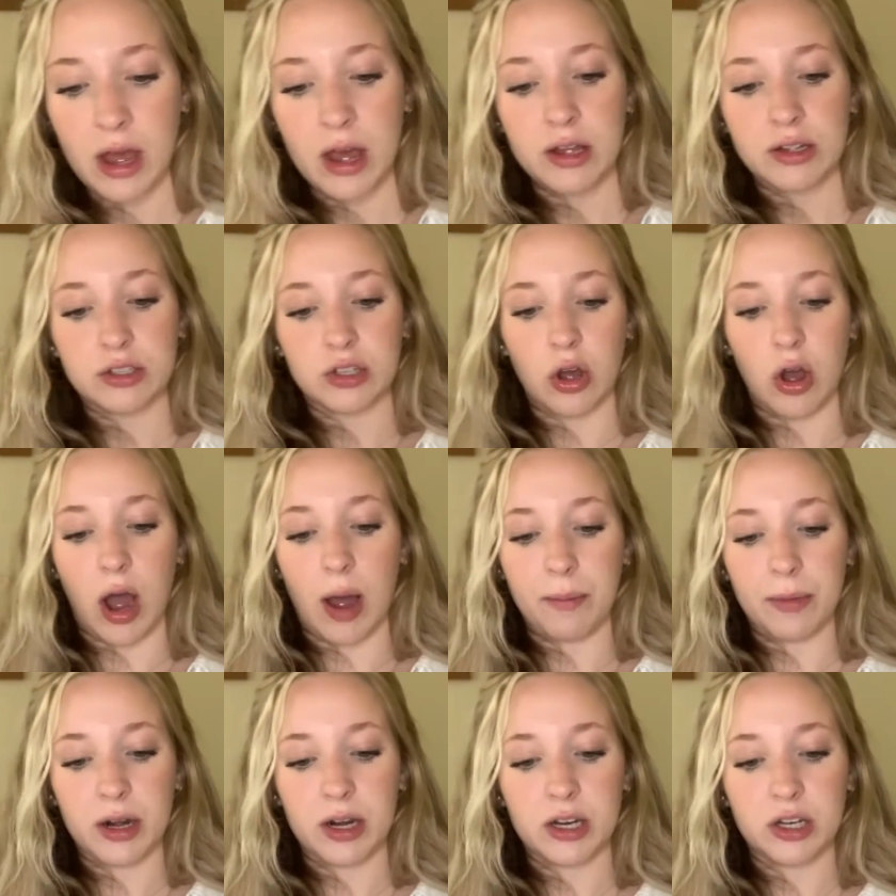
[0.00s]
So
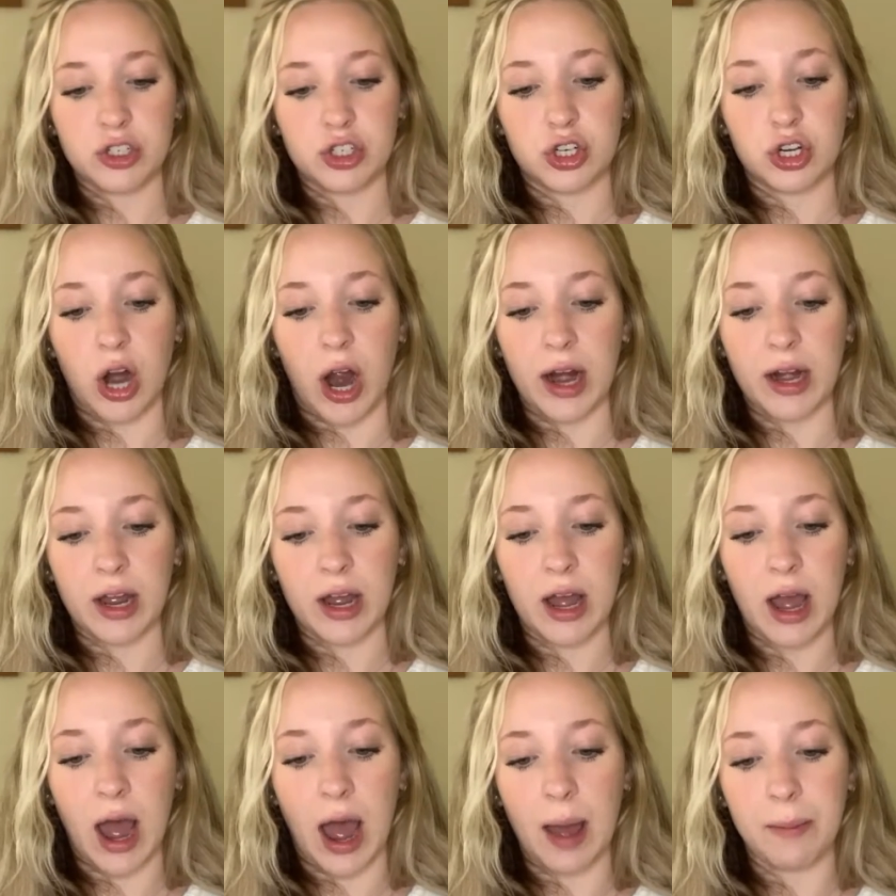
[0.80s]
I'm
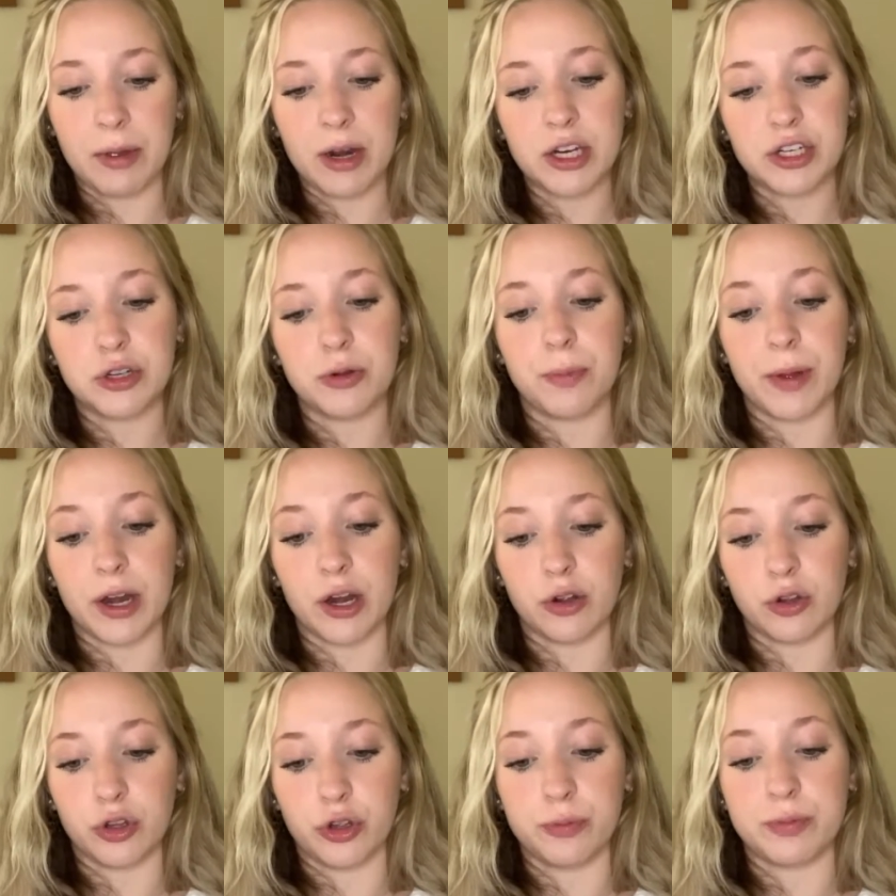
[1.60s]
gonna do
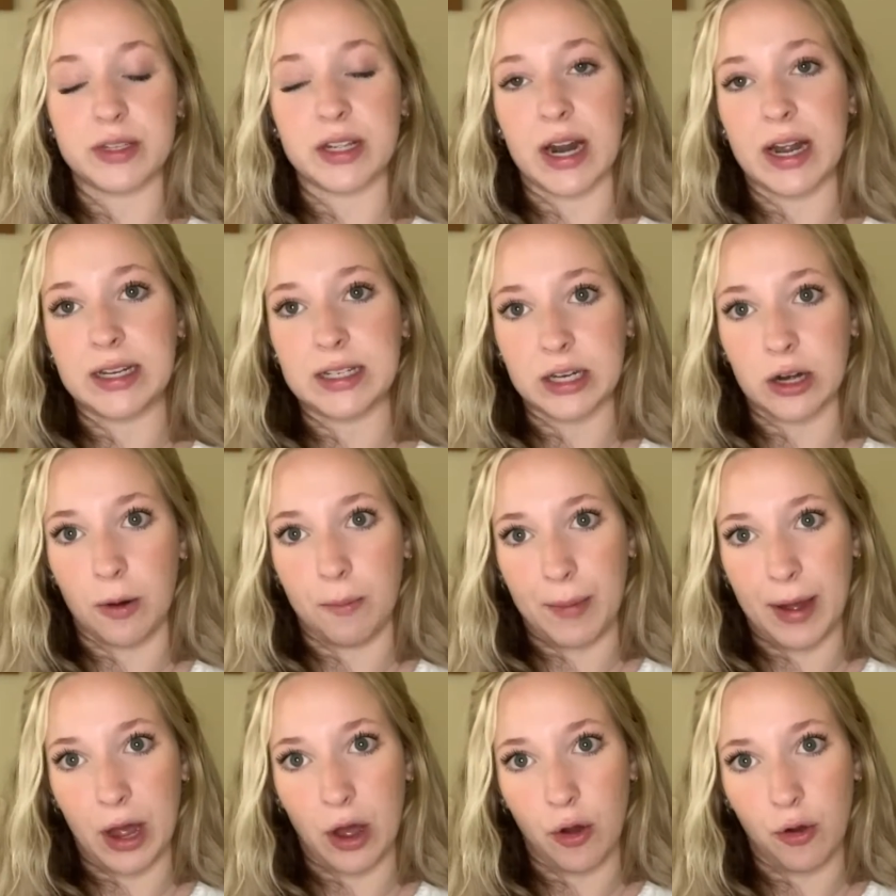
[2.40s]
bigger loops than I did on
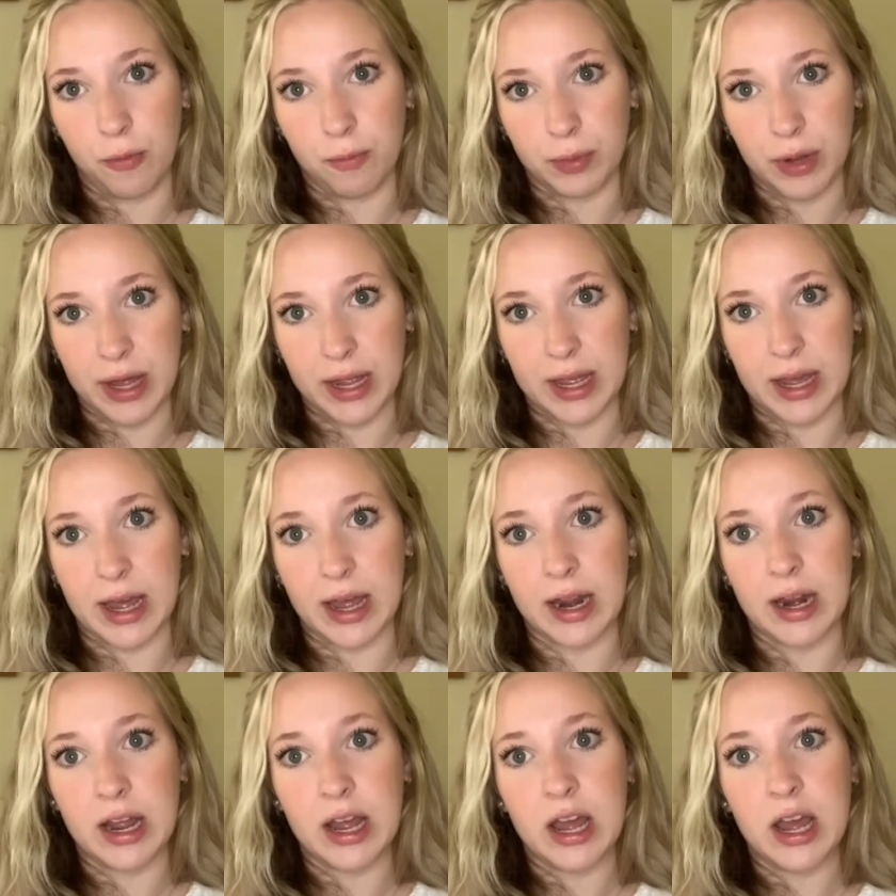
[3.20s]
my own
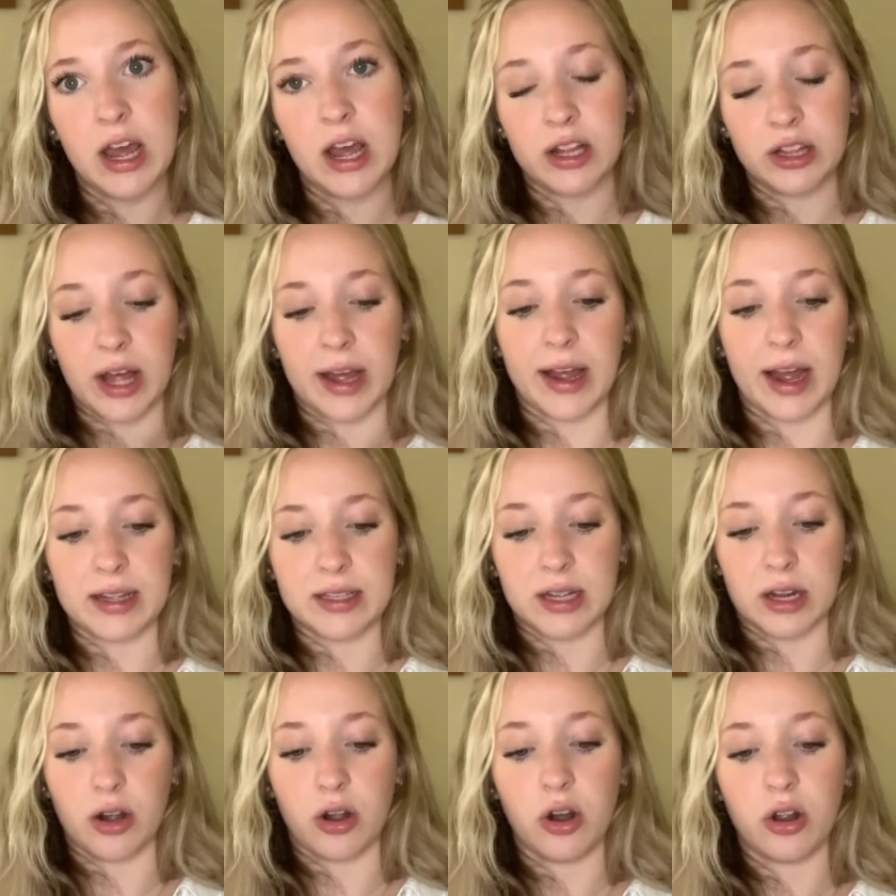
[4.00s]
blanket, like I
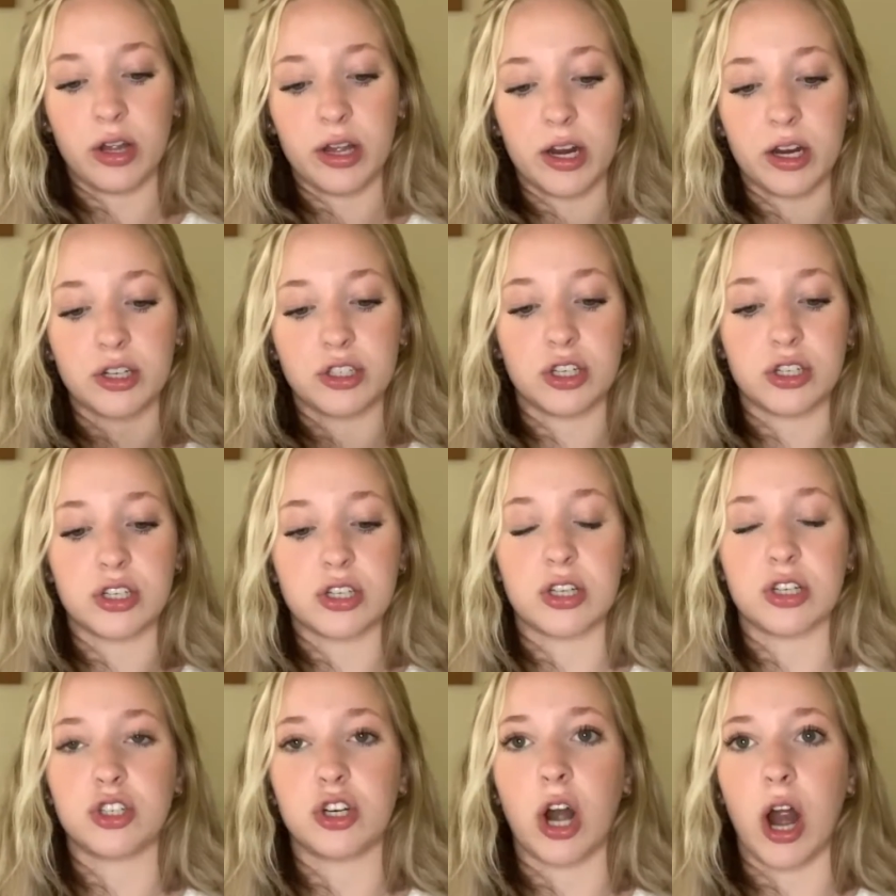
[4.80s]
said earlier, just
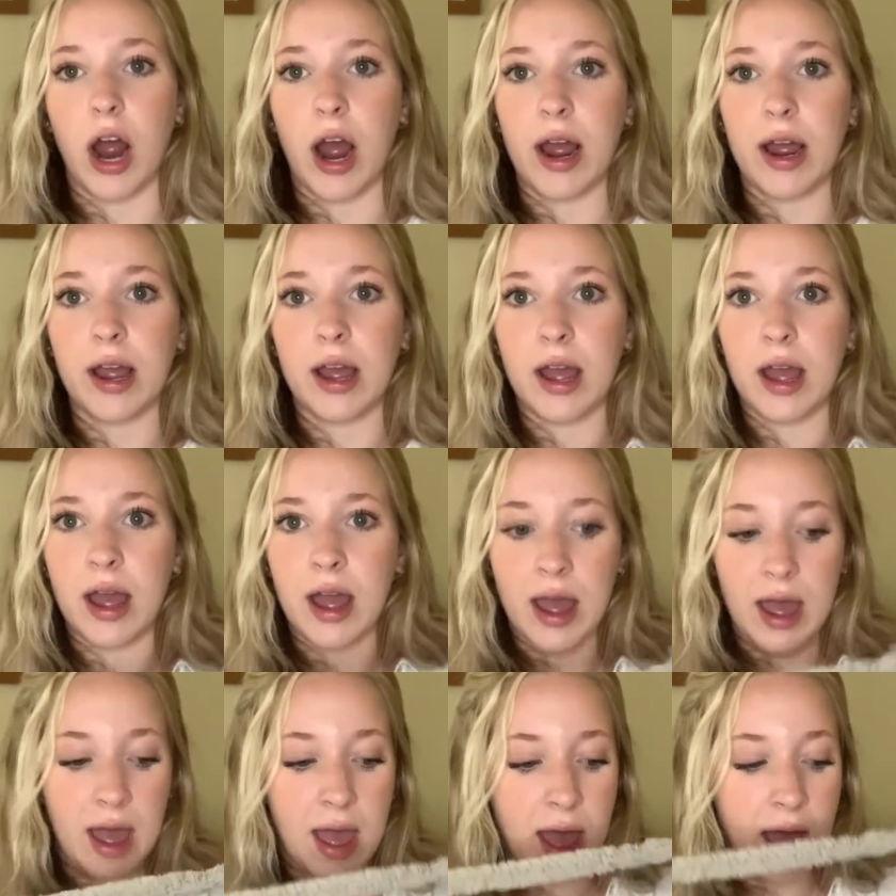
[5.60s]
to try
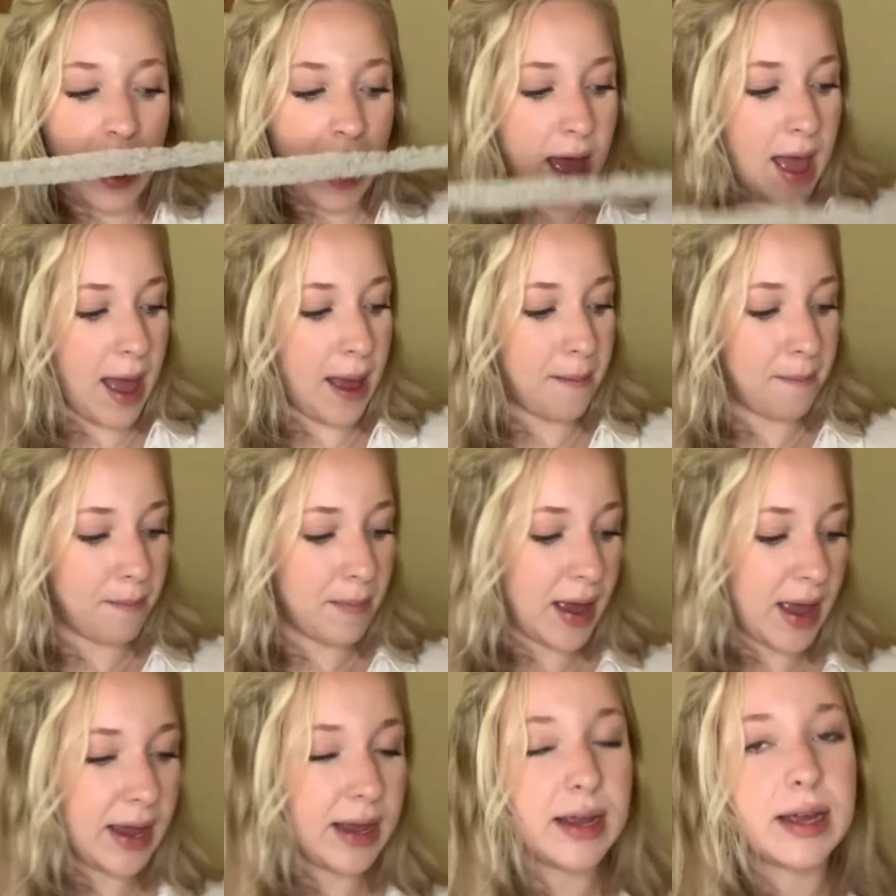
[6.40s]
and
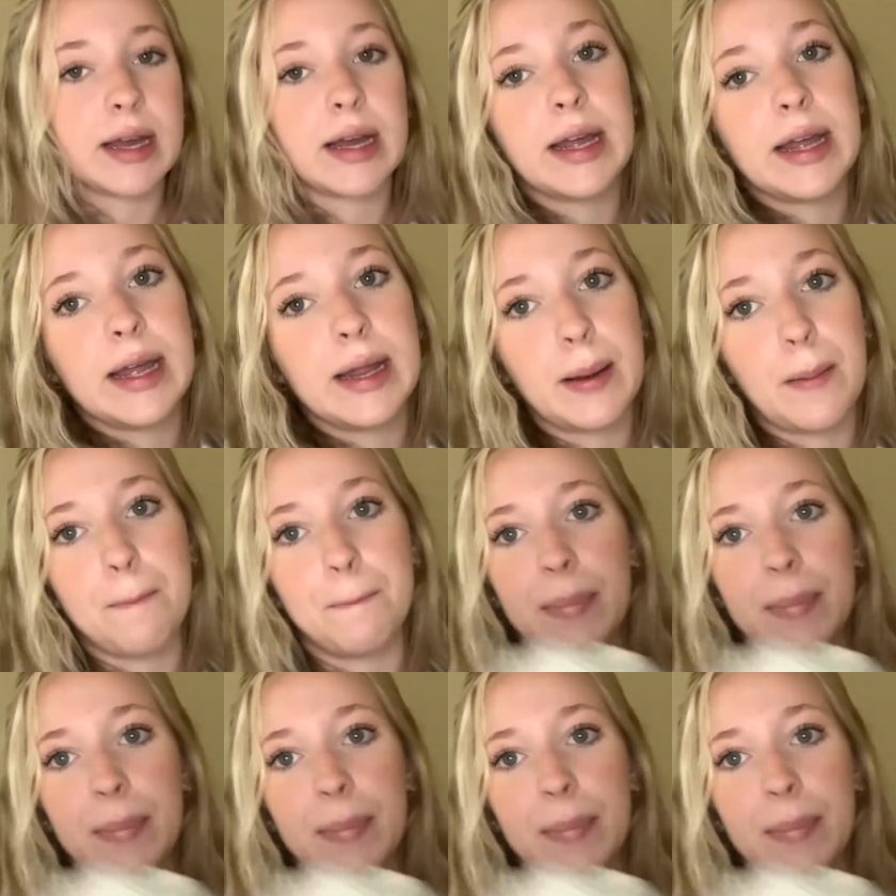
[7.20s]
make it